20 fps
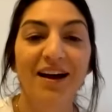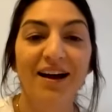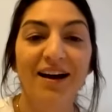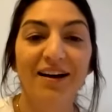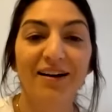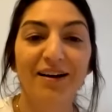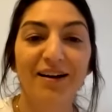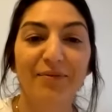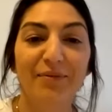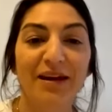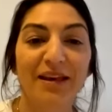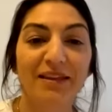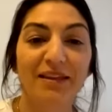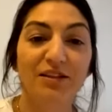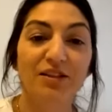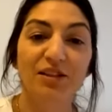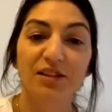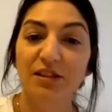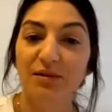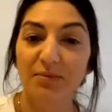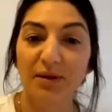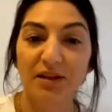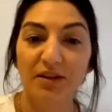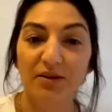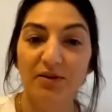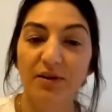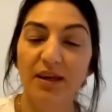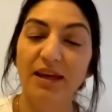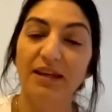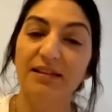Um, and then just the
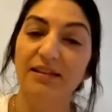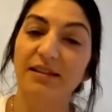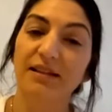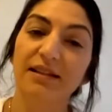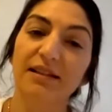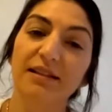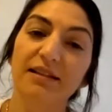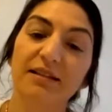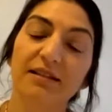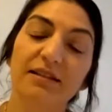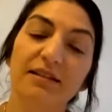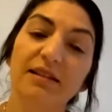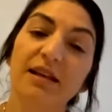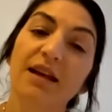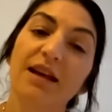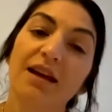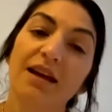pillowcases.